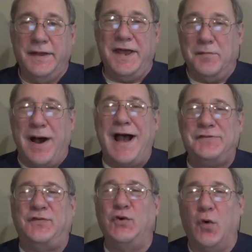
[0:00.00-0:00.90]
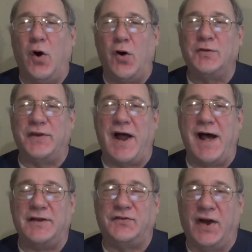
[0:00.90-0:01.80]
Am I too old and
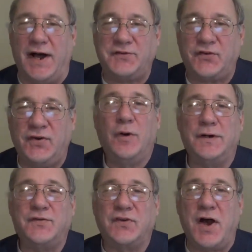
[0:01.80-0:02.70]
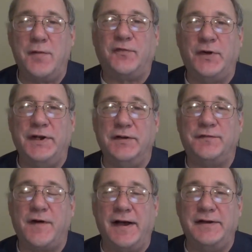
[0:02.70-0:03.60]
out of touch? Well, it's comforting to
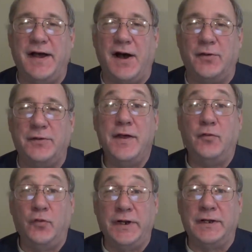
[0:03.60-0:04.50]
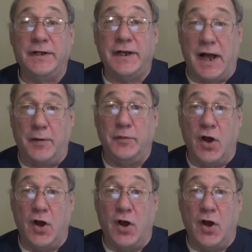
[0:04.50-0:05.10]
find out that really I'm